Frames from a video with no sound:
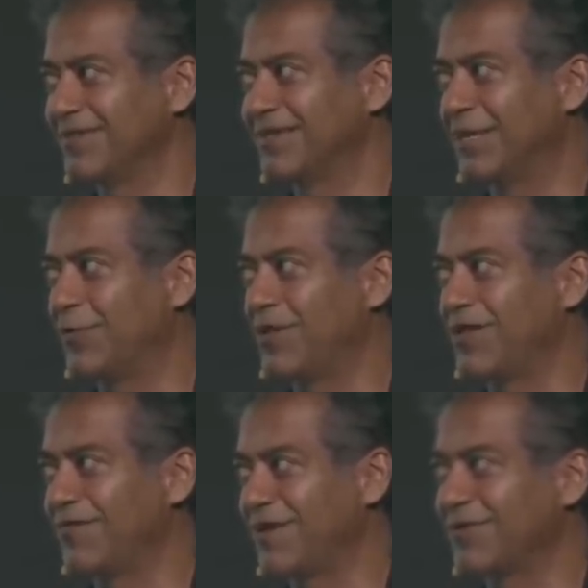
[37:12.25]

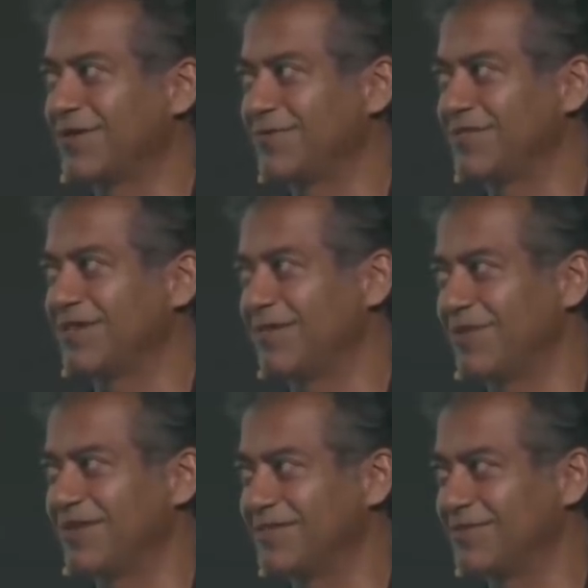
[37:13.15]
Equality of outcome is
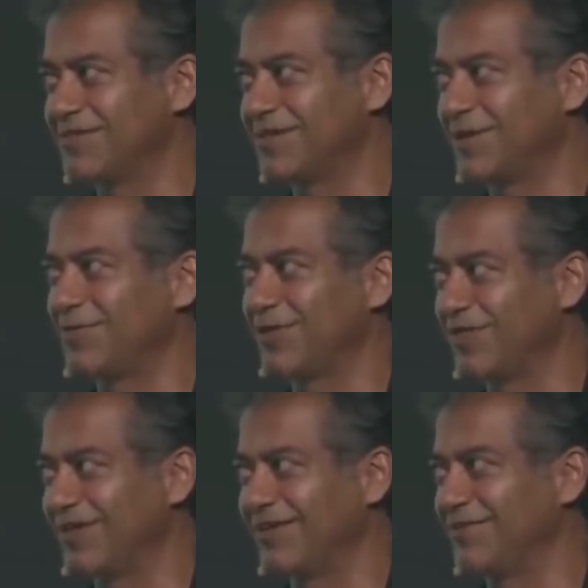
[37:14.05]
communism. It's a terrible
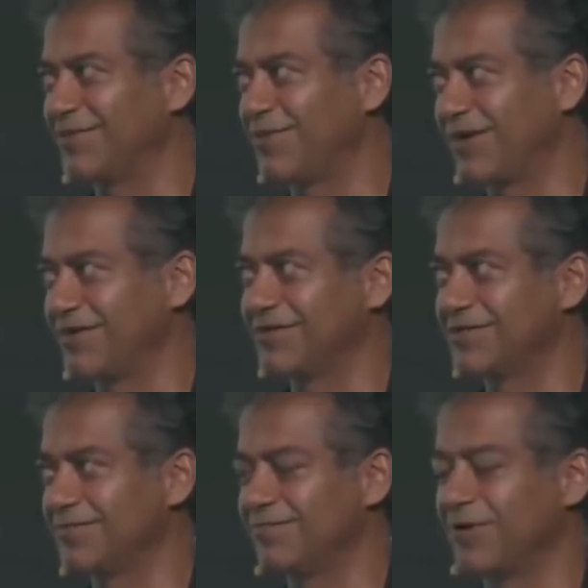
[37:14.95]
thing. It
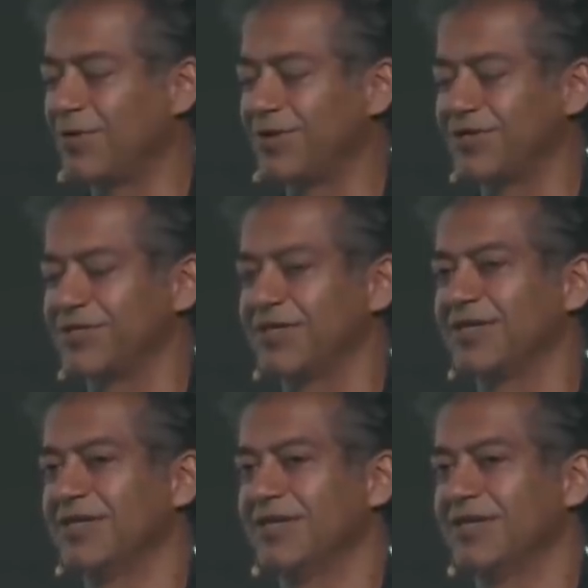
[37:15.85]
requires coercion.